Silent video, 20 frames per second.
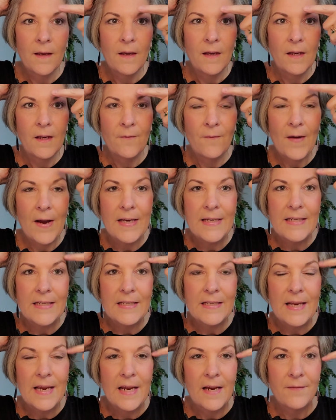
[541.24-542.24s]
if I
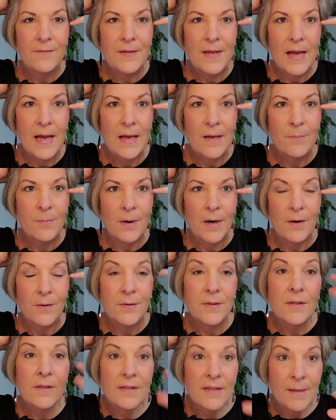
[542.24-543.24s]
didn't have the
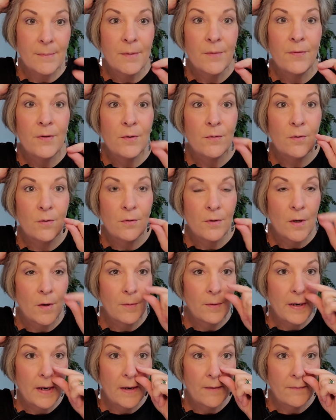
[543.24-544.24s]
eyebrows, and some of you who don't have